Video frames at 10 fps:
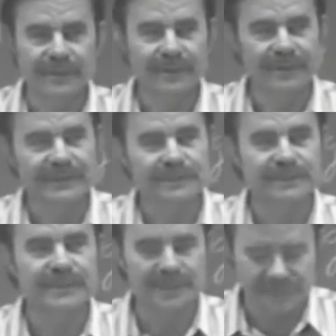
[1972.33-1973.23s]
on this
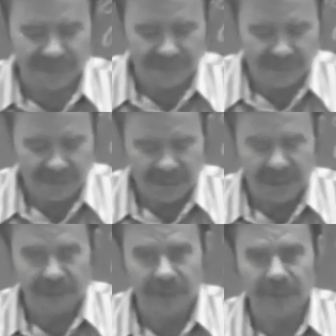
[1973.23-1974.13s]
procedure,
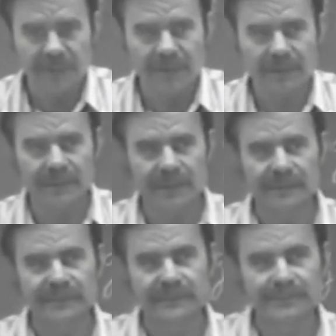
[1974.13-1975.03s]
or on
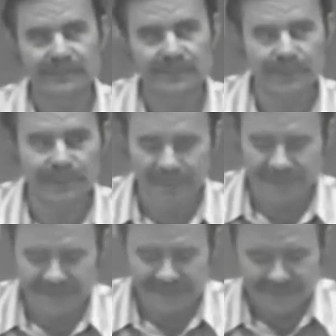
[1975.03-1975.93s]
um,
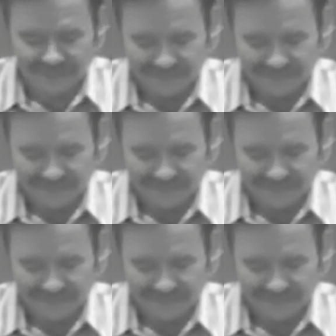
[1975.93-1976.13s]
reports, or